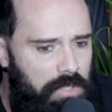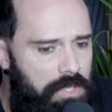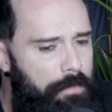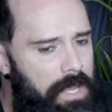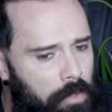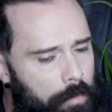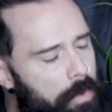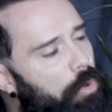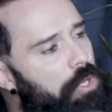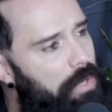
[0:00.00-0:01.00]
to me, a little
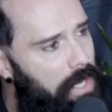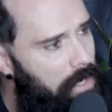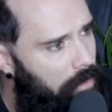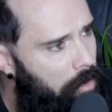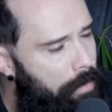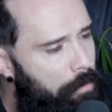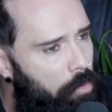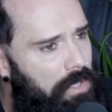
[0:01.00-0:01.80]
bit more unique, a little bit bit